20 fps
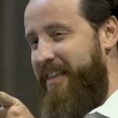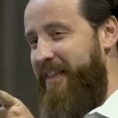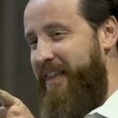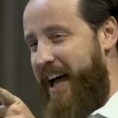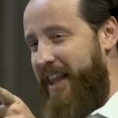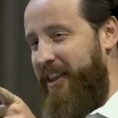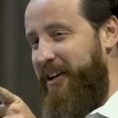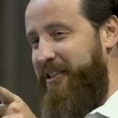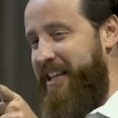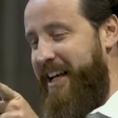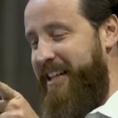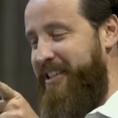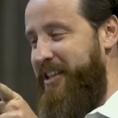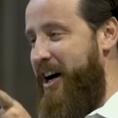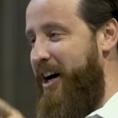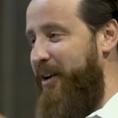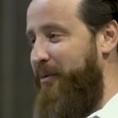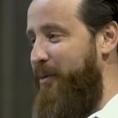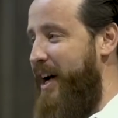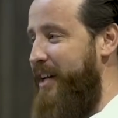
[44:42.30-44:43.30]
That looks like
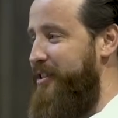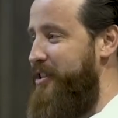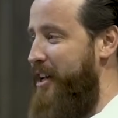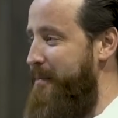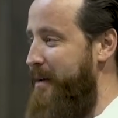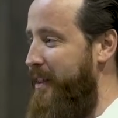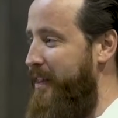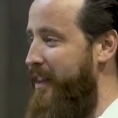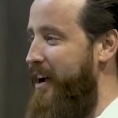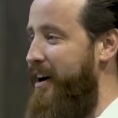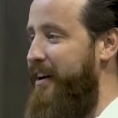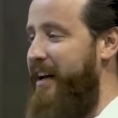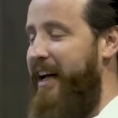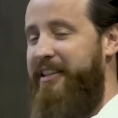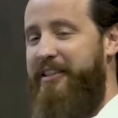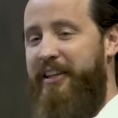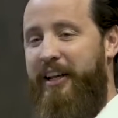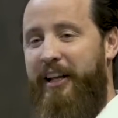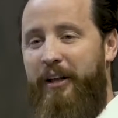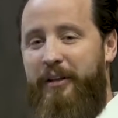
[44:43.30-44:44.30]
Todd White. So I'm in there.
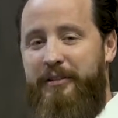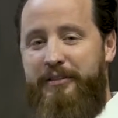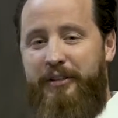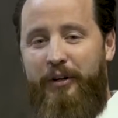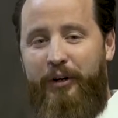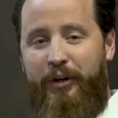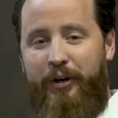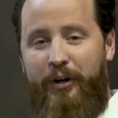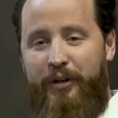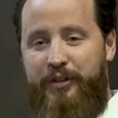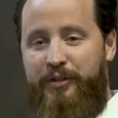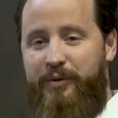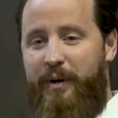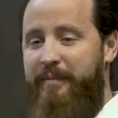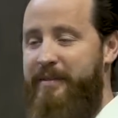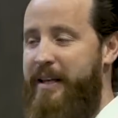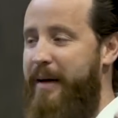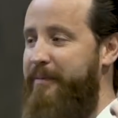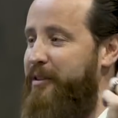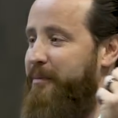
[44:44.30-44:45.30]
Next thing you know, this little girl
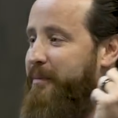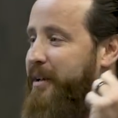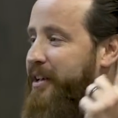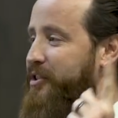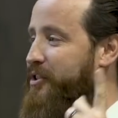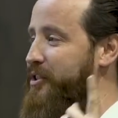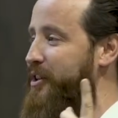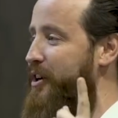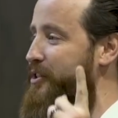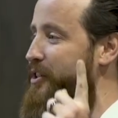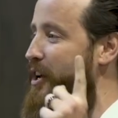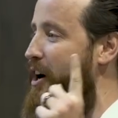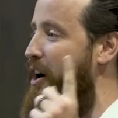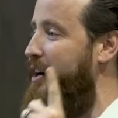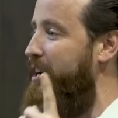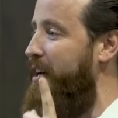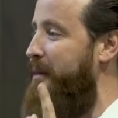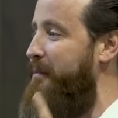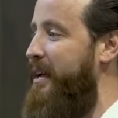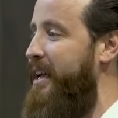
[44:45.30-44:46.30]
swims up to me. She starts
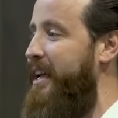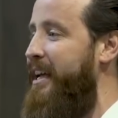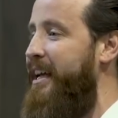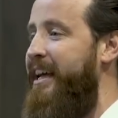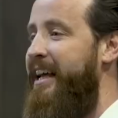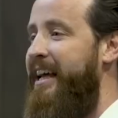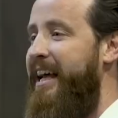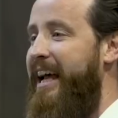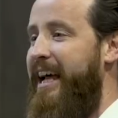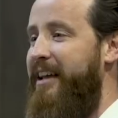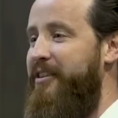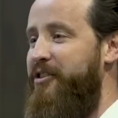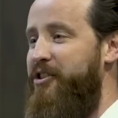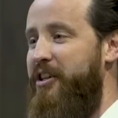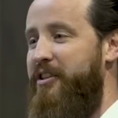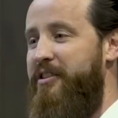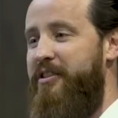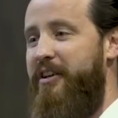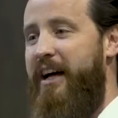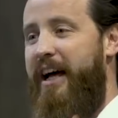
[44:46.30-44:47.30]
talking to me, and
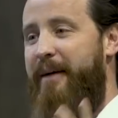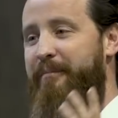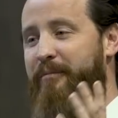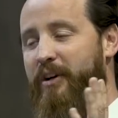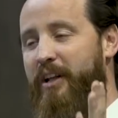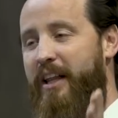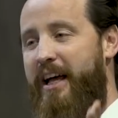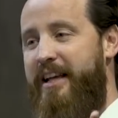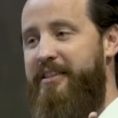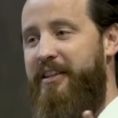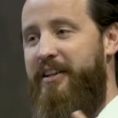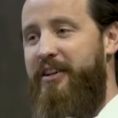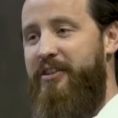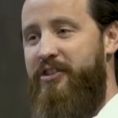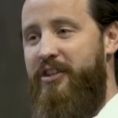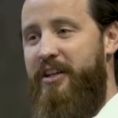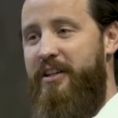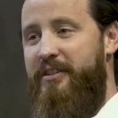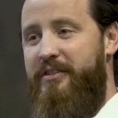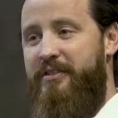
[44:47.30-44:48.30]
I'm realizing that
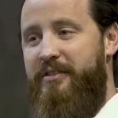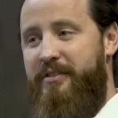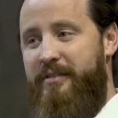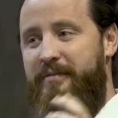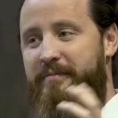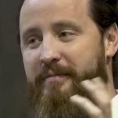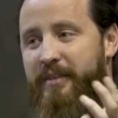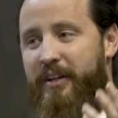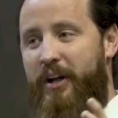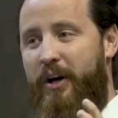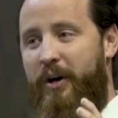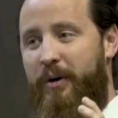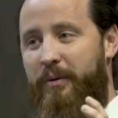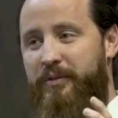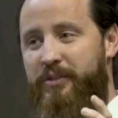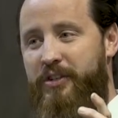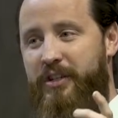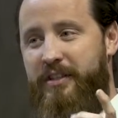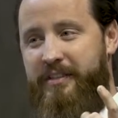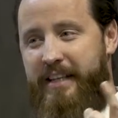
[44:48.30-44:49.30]
she's
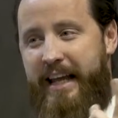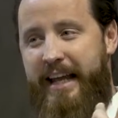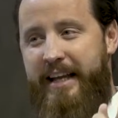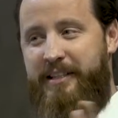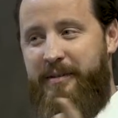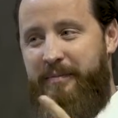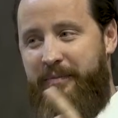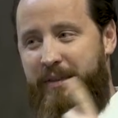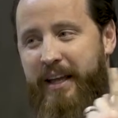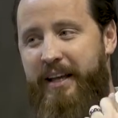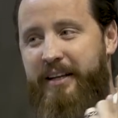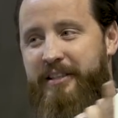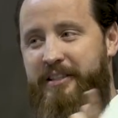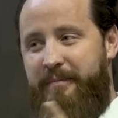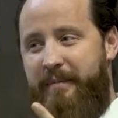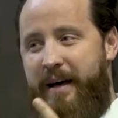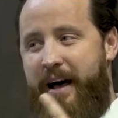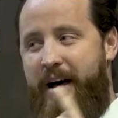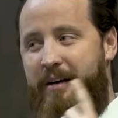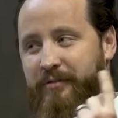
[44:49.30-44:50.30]
saying some things
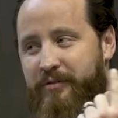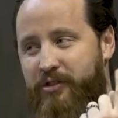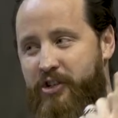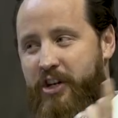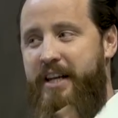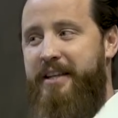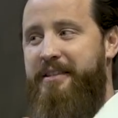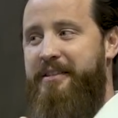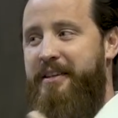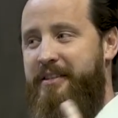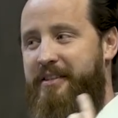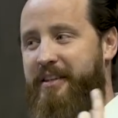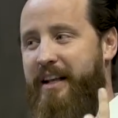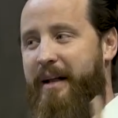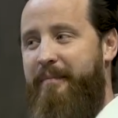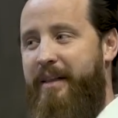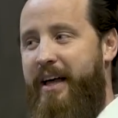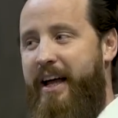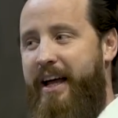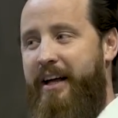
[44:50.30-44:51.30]
about Jesus, and
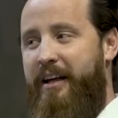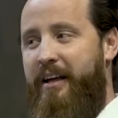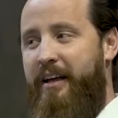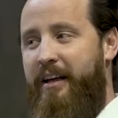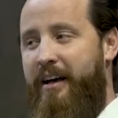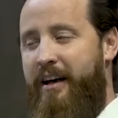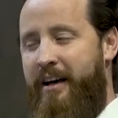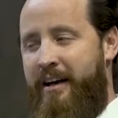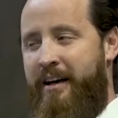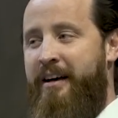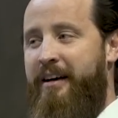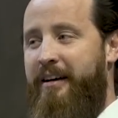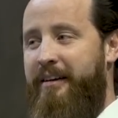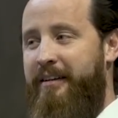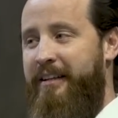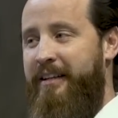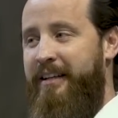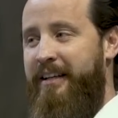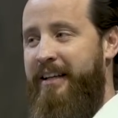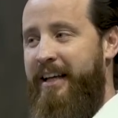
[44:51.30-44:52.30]
I'm like, huh.
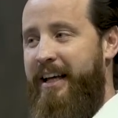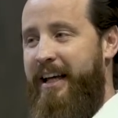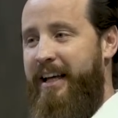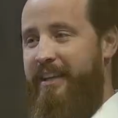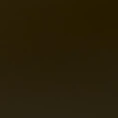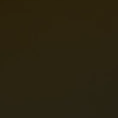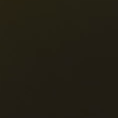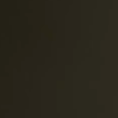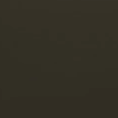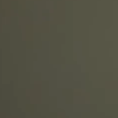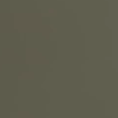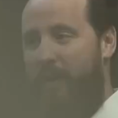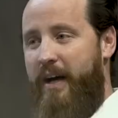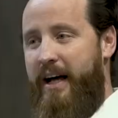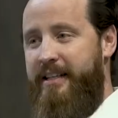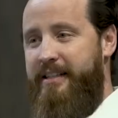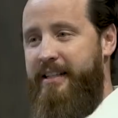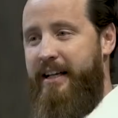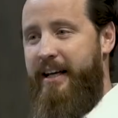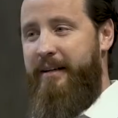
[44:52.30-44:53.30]
And so
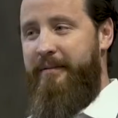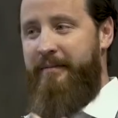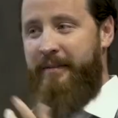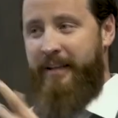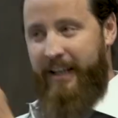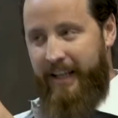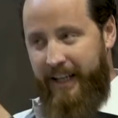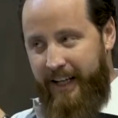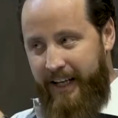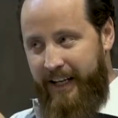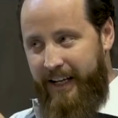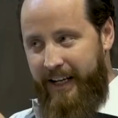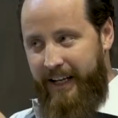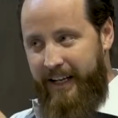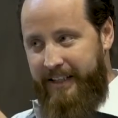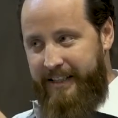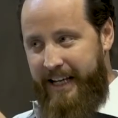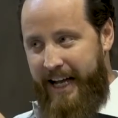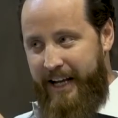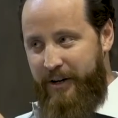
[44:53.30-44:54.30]
I said,
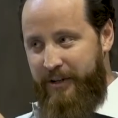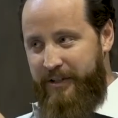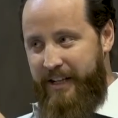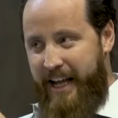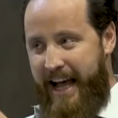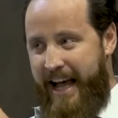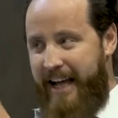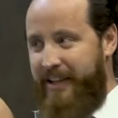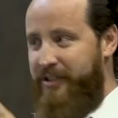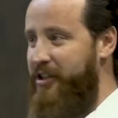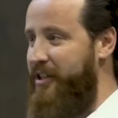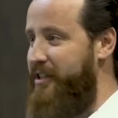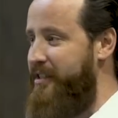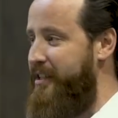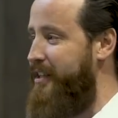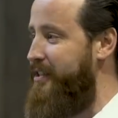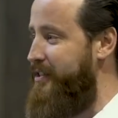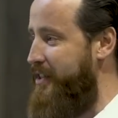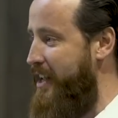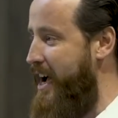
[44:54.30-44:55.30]
"Is that your dad?" She
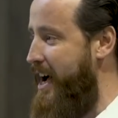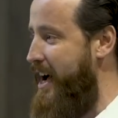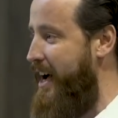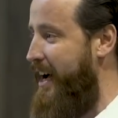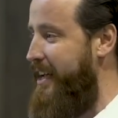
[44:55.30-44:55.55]
says, "Yeah."